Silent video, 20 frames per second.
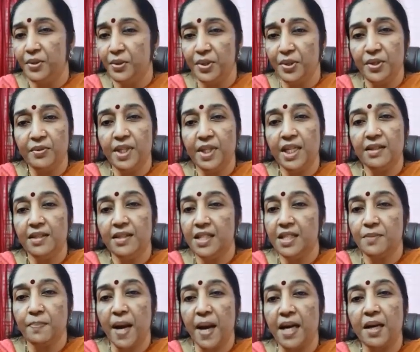don't you think
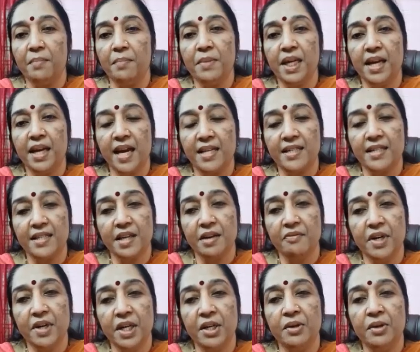this pandemic has
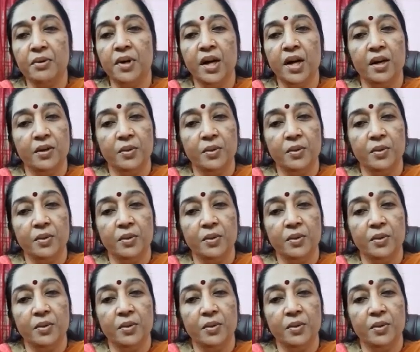given you